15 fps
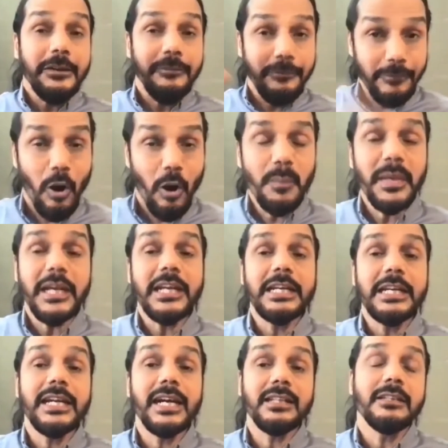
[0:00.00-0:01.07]
from
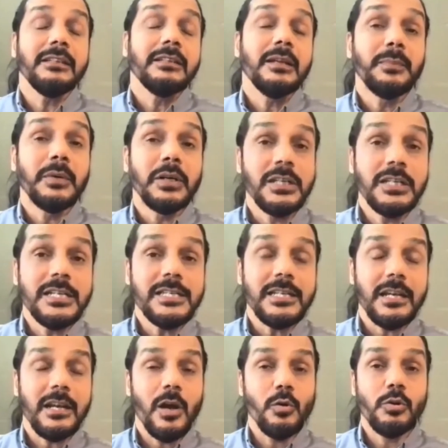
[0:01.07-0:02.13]
India, the burden is
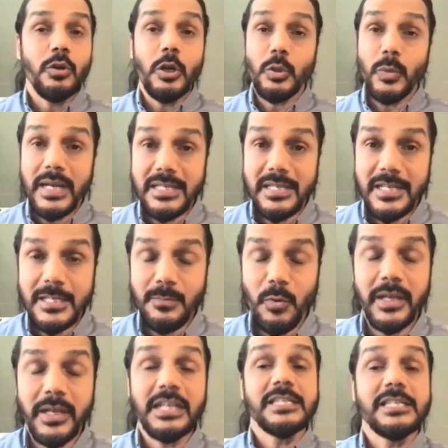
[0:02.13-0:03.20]
around
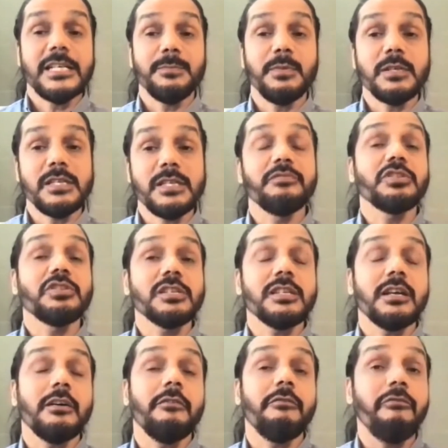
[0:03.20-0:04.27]
26.6%, which is
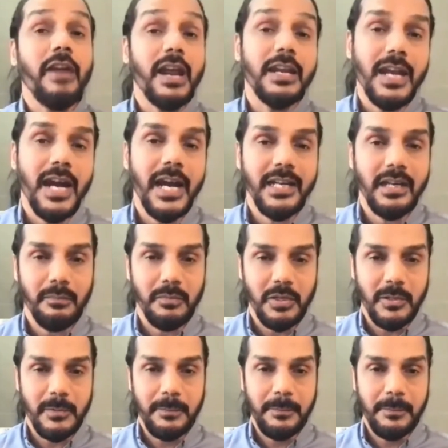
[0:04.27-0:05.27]
a very high number.